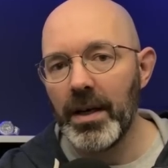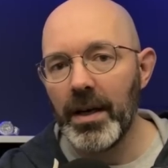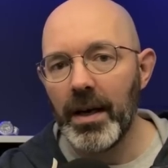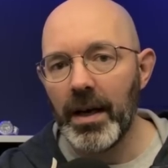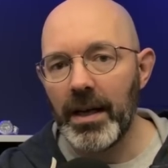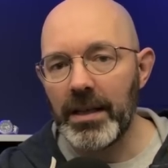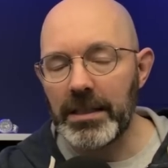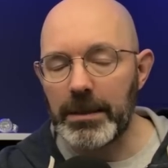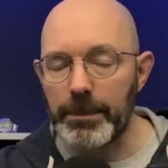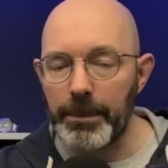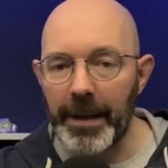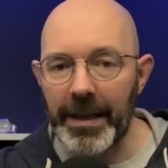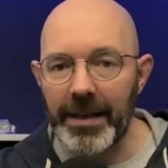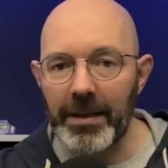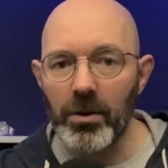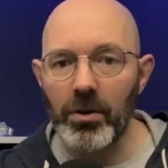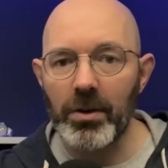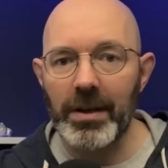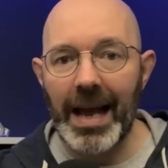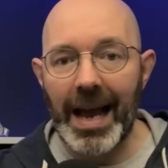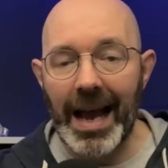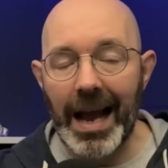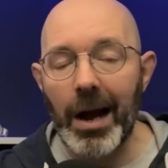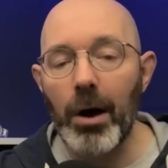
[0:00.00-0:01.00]
And depending on
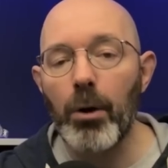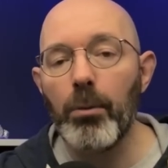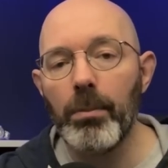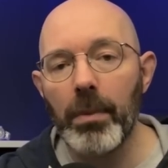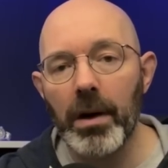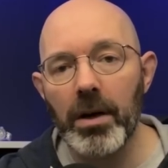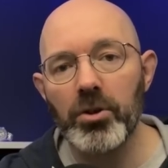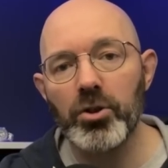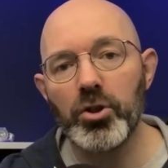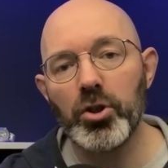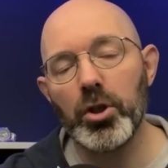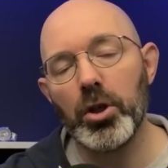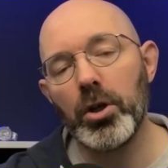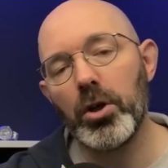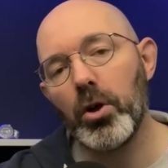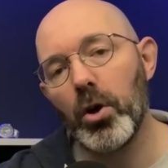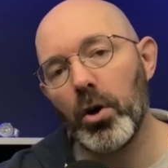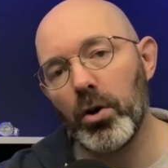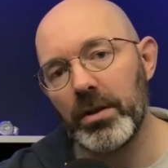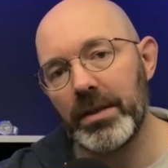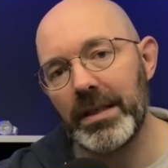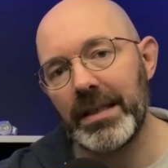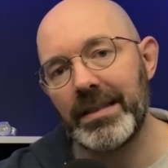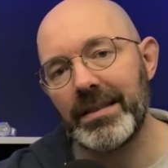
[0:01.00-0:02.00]
how much
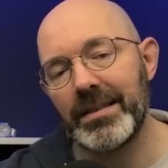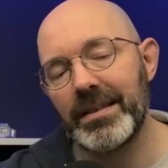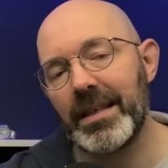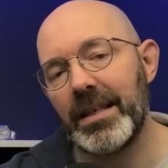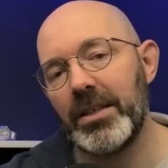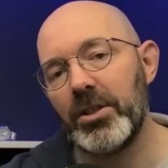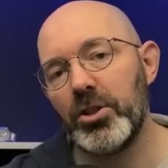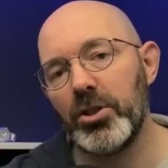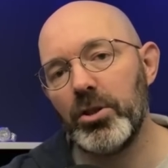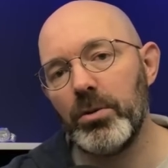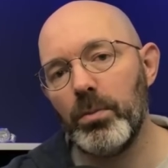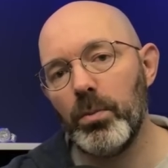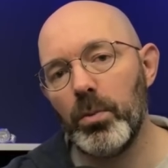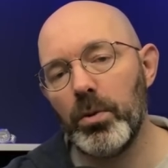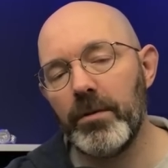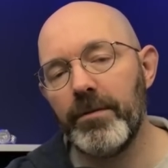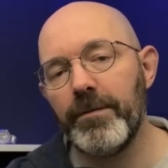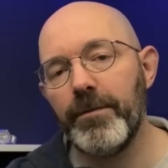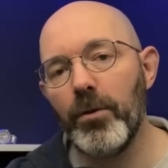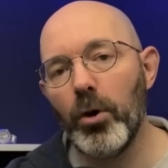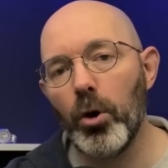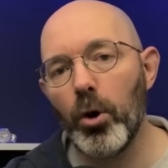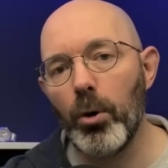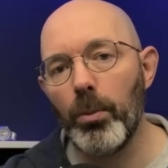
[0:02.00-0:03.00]
condensation would
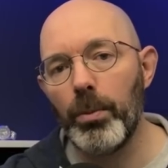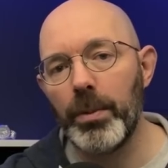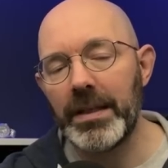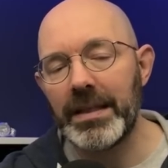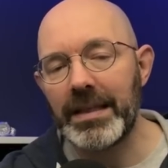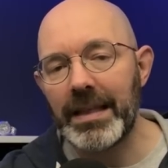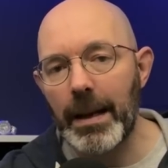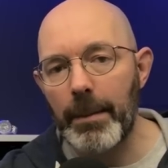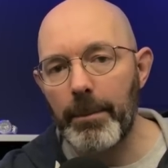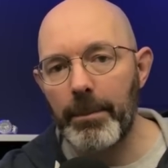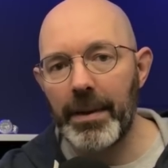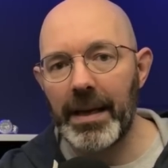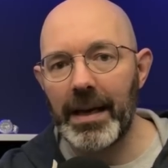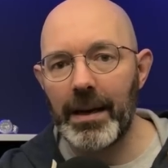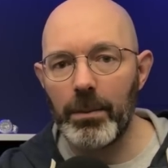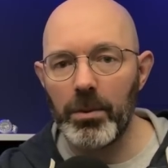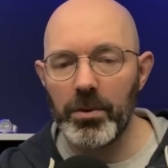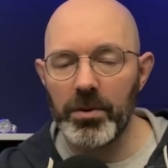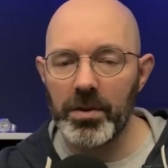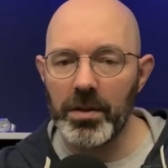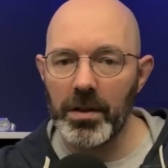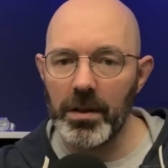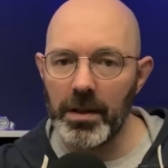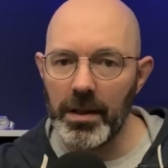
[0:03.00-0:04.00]
form, we'd then be able
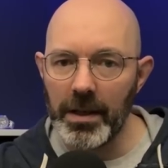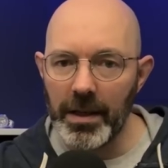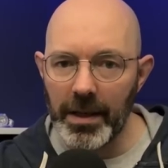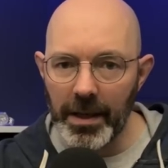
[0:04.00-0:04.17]
to